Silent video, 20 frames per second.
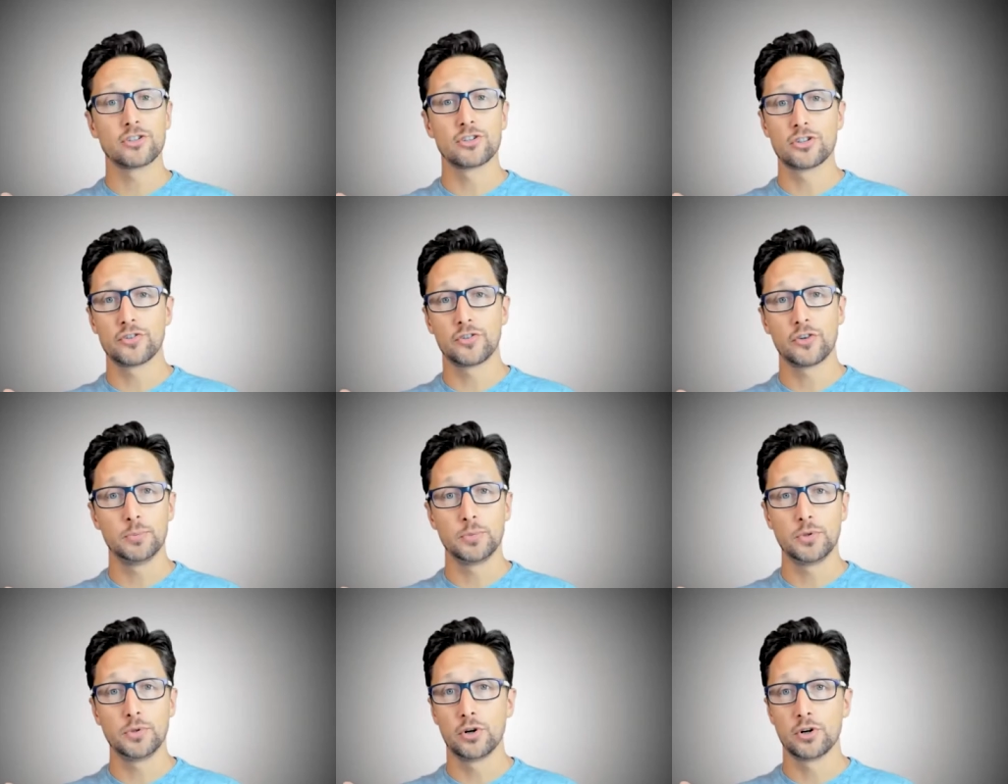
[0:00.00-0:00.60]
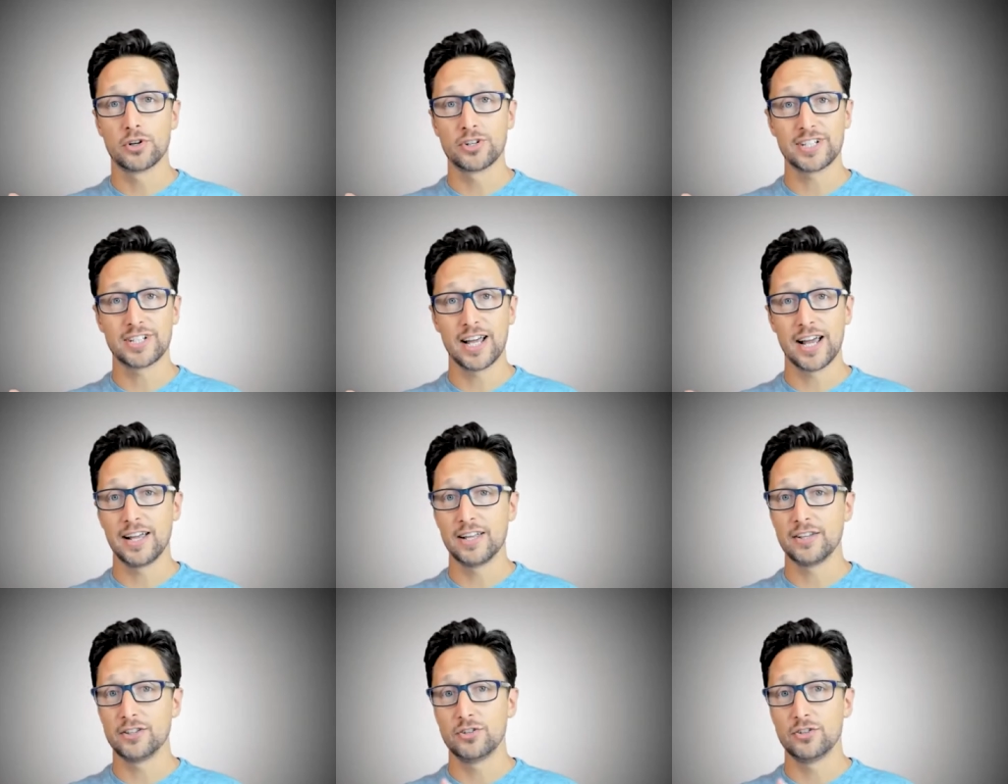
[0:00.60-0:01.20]
of computer
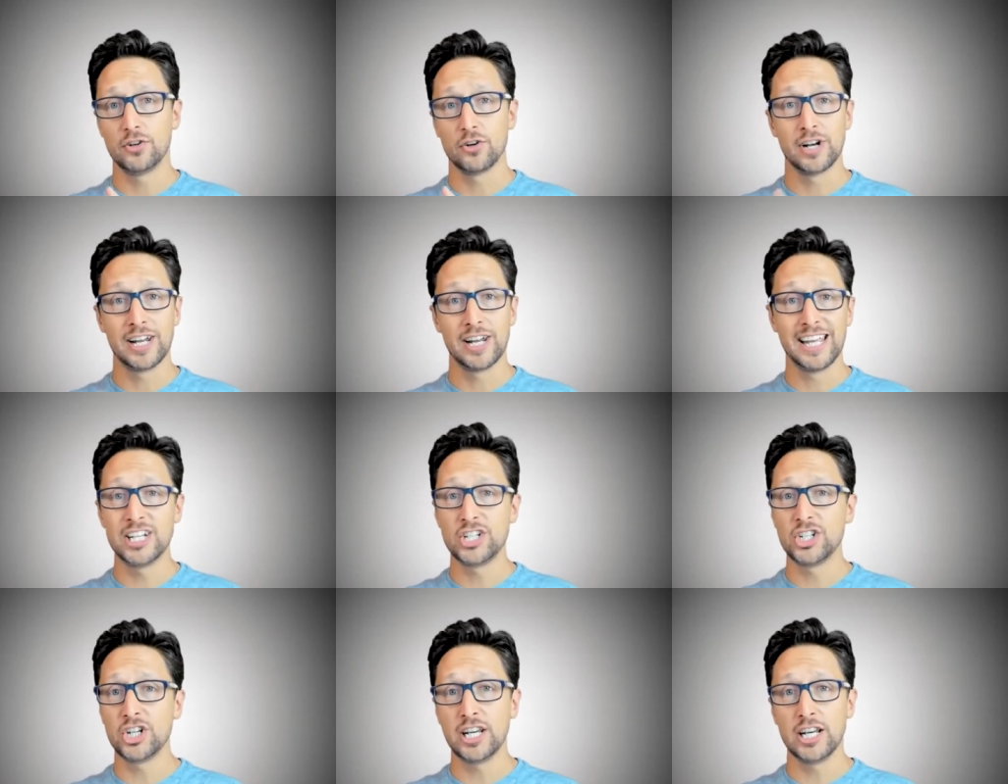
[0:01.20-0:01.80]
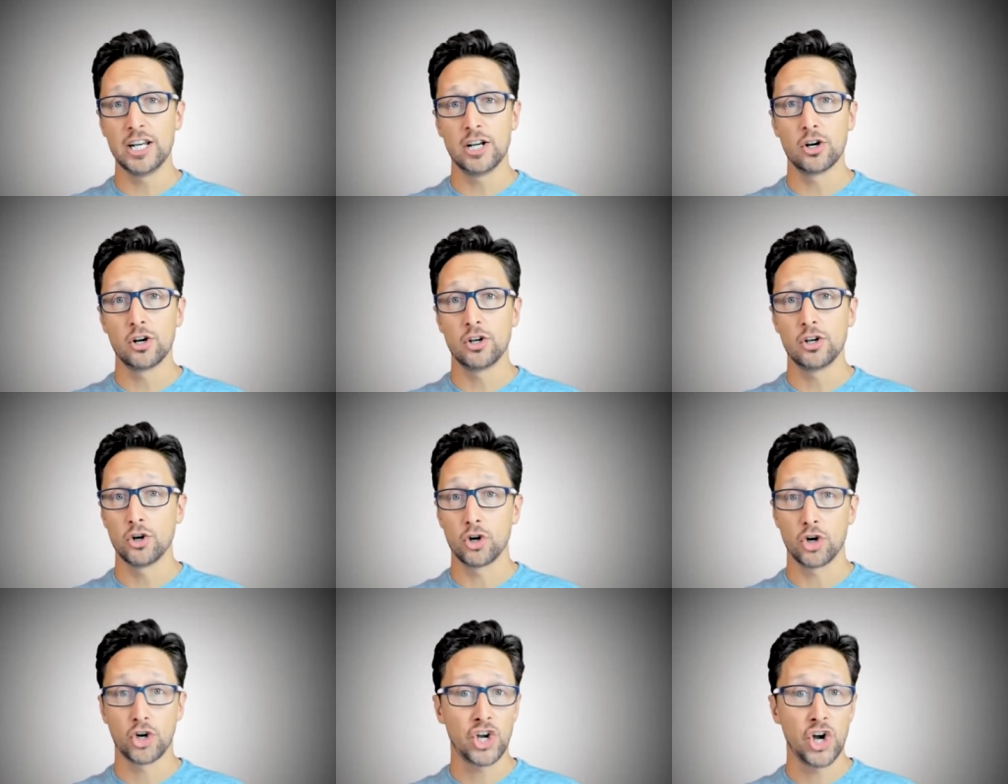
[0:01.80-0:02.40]
science, you're an engineer,
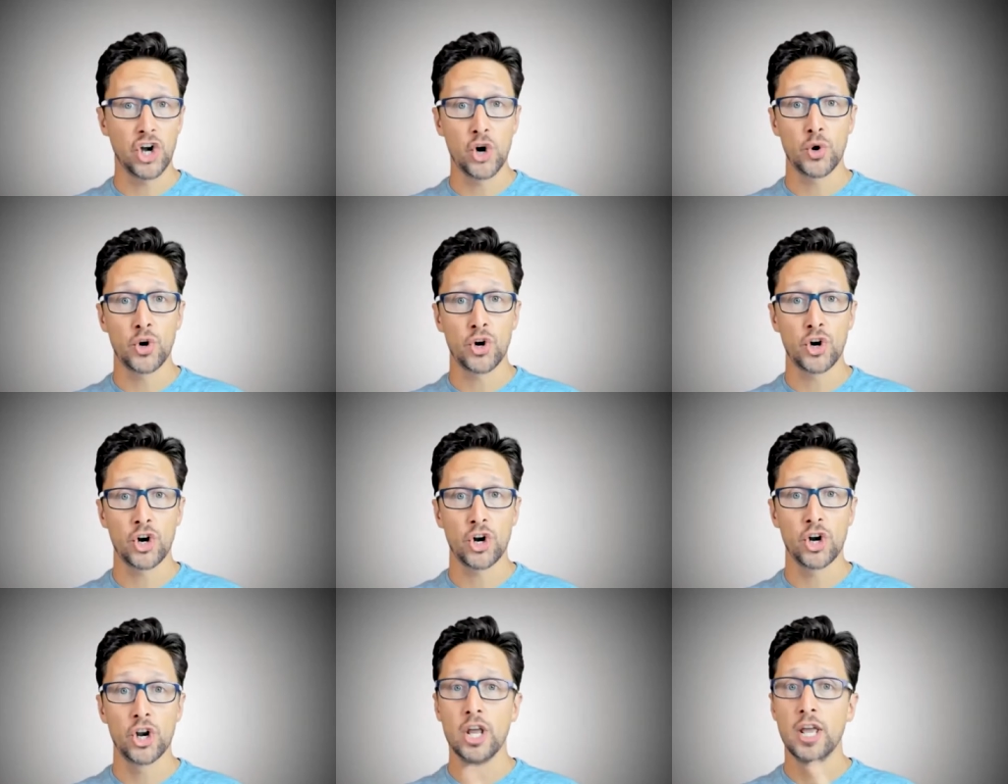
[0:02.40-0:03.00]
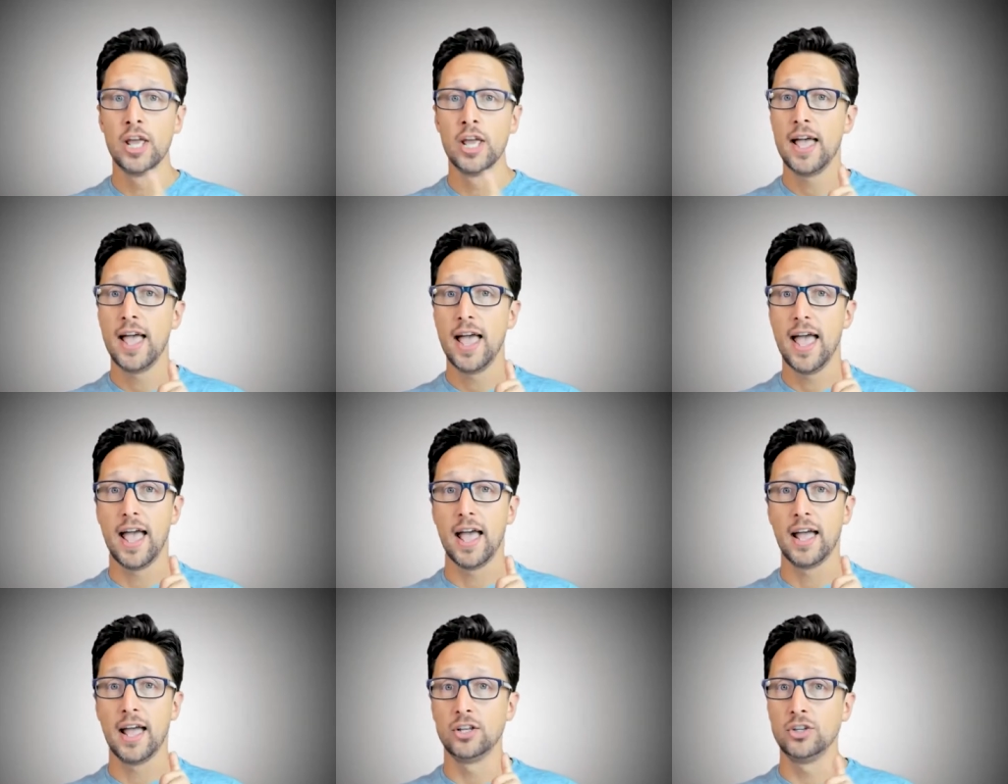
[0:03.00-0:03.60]
you're a coder,
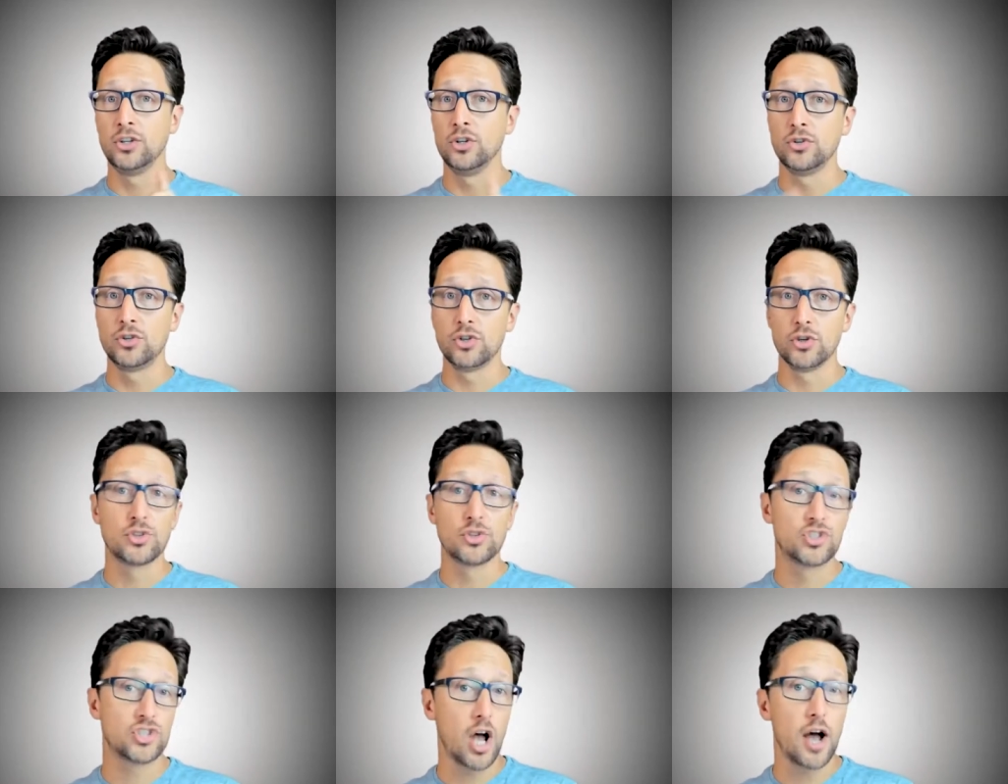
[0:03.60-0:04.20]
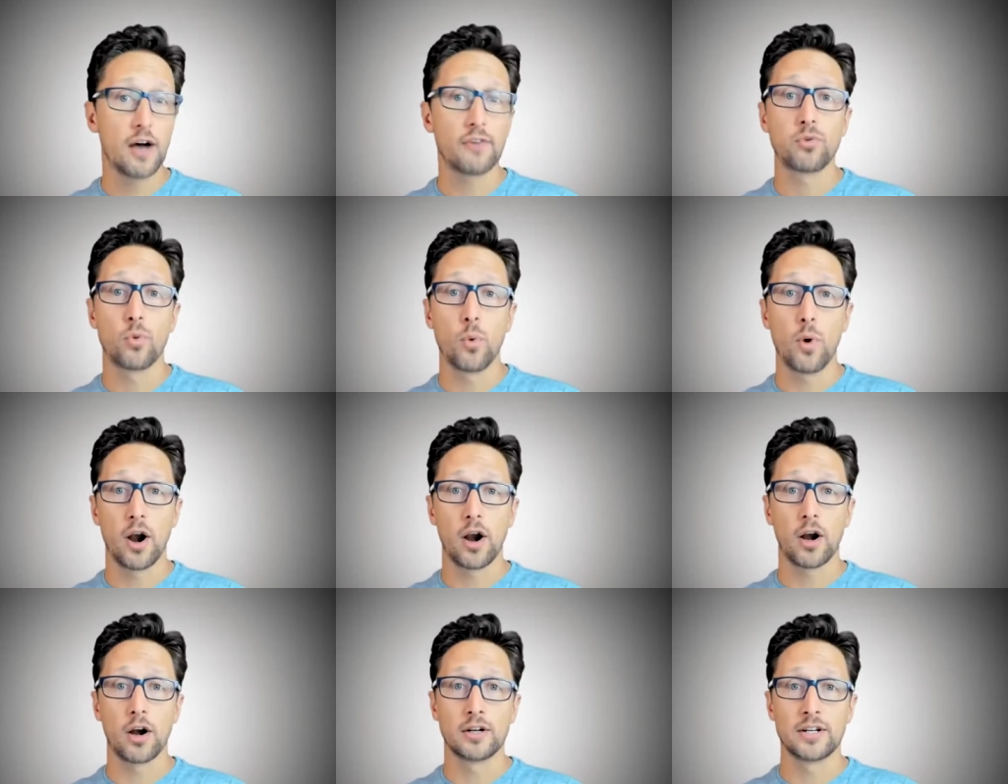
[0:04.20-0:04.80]
and you do
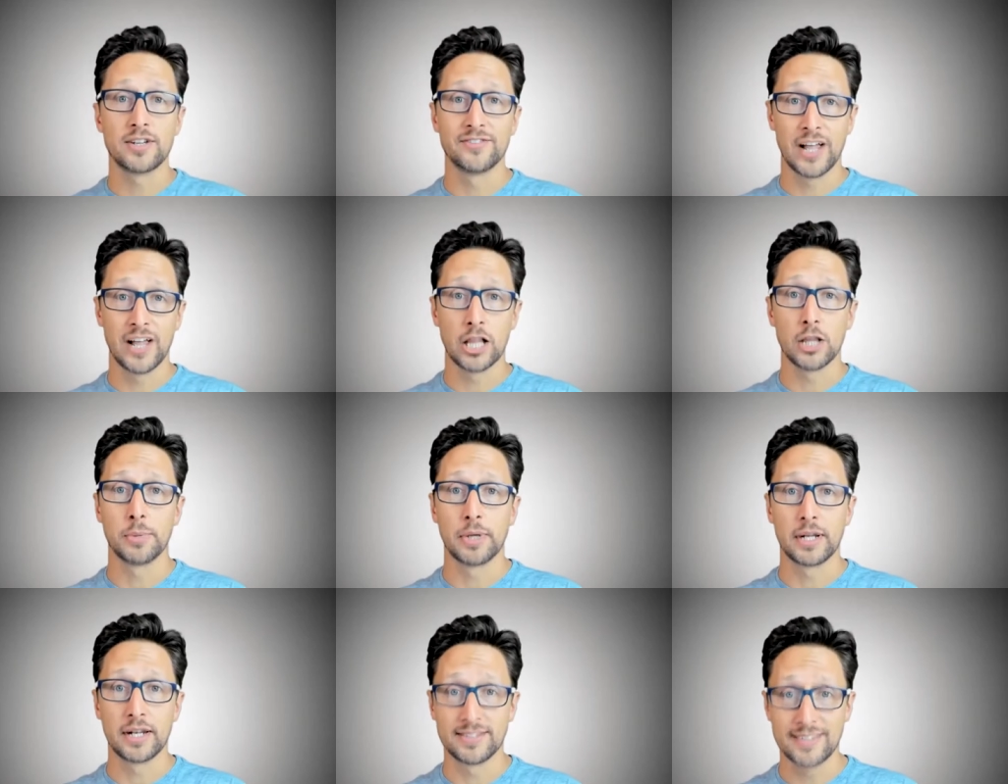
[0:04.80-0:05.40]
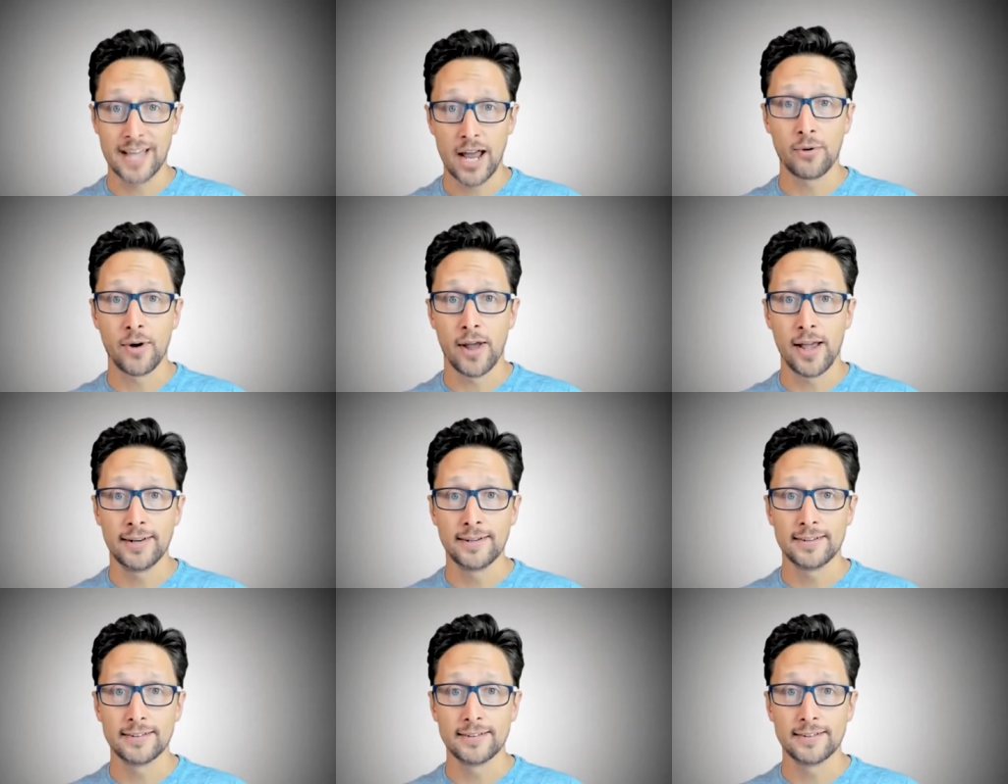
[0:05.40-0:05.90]
software development. Is that right?